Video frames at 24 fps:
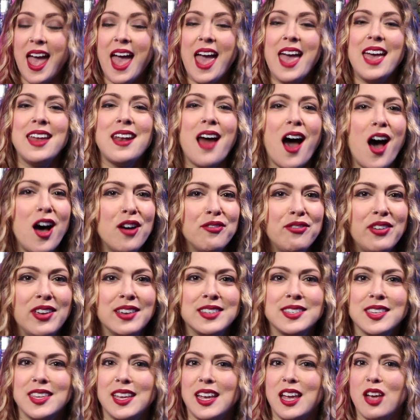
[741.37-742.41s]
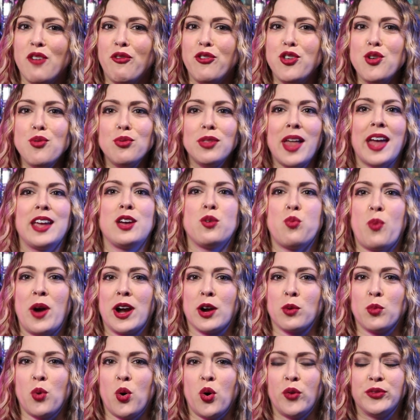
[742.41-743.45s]
And obviously, if you like
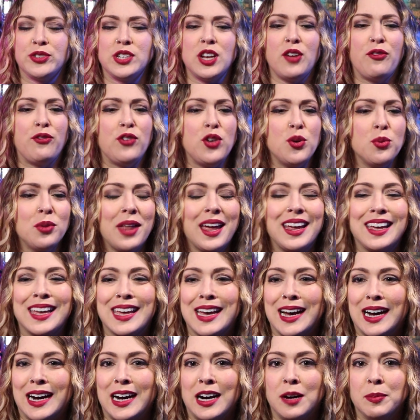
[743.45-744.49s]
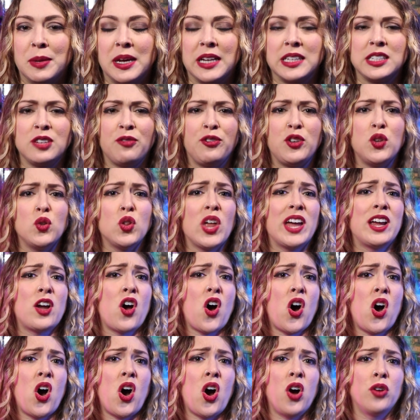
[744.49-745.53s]
werewolves, if you like comics, if you like
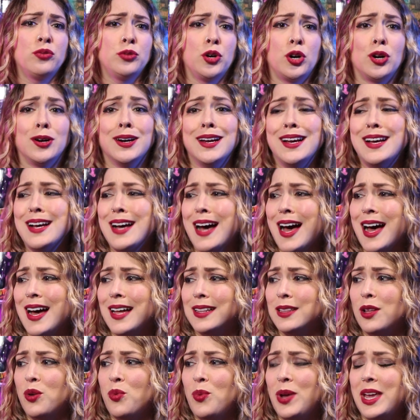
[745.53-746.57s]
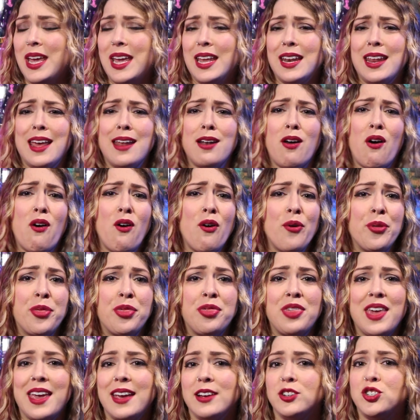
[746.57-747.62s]
horror, Halloween, and
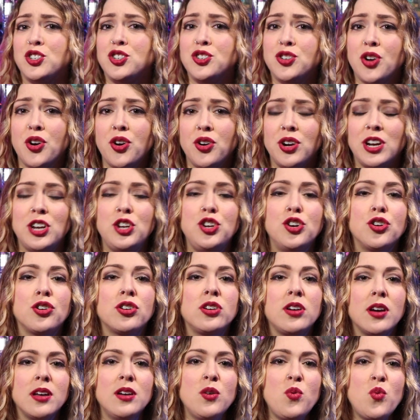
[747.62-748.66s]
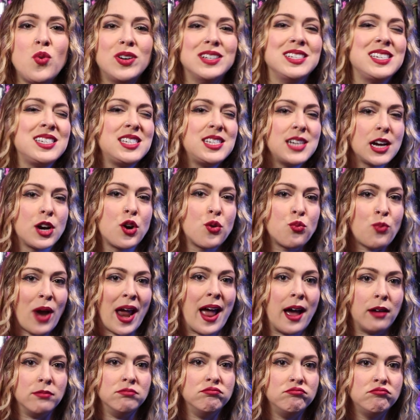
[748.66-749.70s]
all things nerdy, you're gonna want to stick
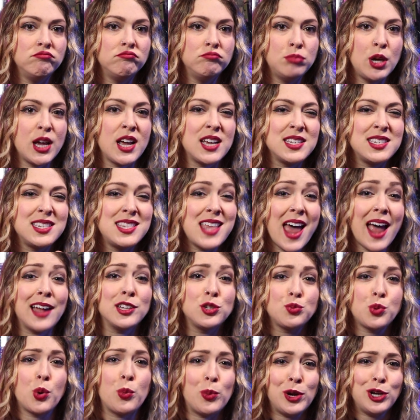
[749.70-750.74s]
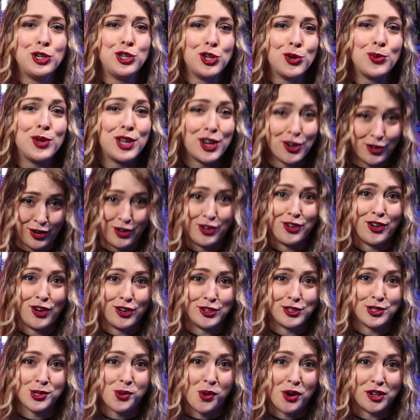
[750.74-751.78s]
around, because that's what we do here at
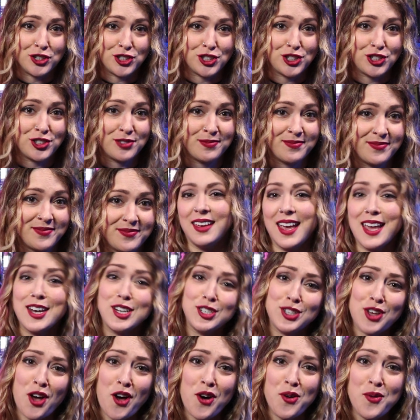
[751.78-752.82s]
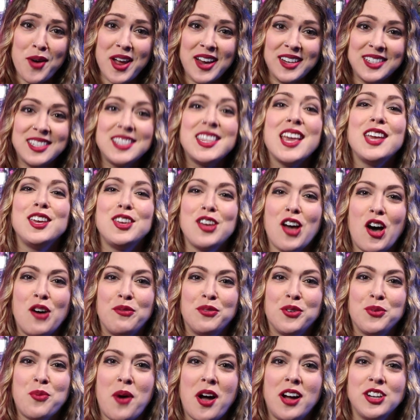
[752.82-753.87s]
Nerd Squish. And as always, thank y'all
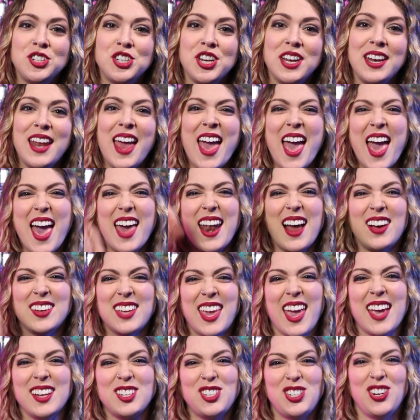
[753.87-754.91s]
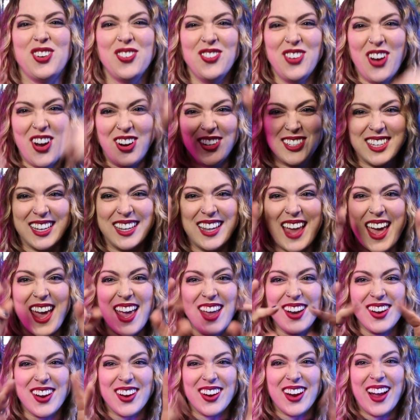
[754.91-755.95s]
for watching, and I'll catch you nerds
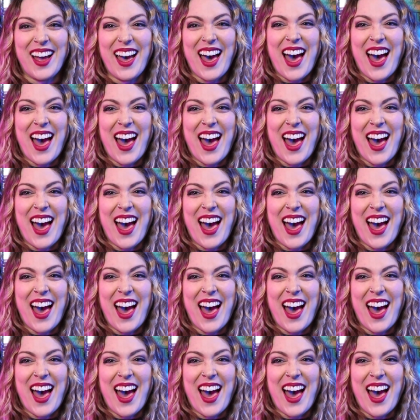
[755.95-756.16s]
later!